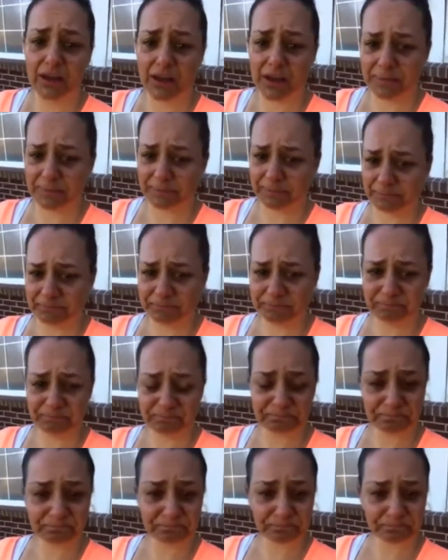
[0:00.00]
Um,
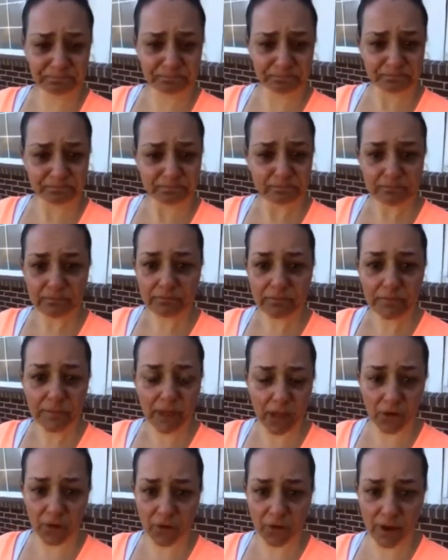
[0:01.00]

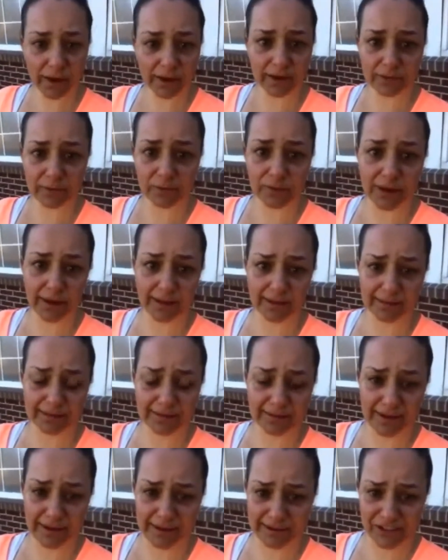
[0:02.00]
okay, well,
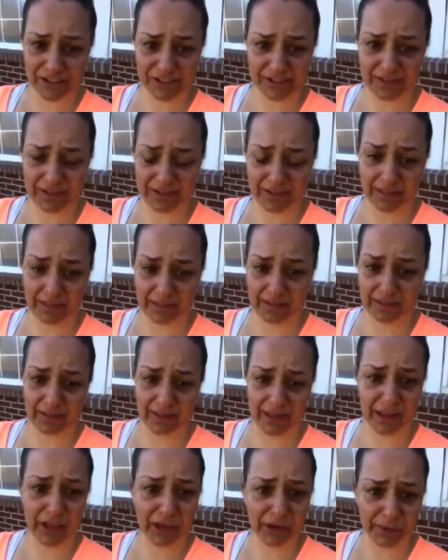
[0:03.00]
I just I
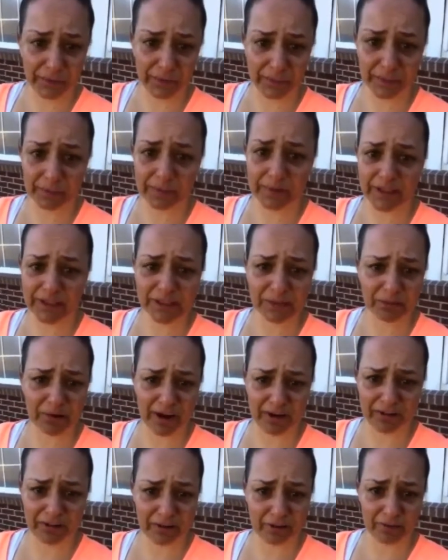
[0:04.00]
th- thank you. Please
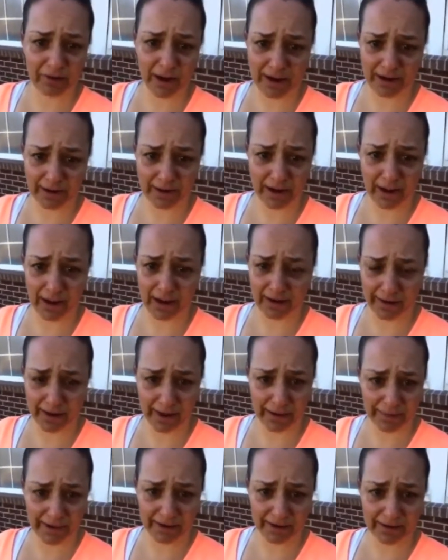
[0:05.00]
pray for Ryan and
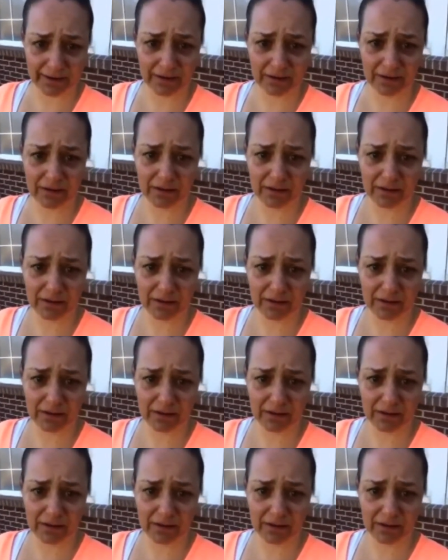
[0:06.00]
Ammon.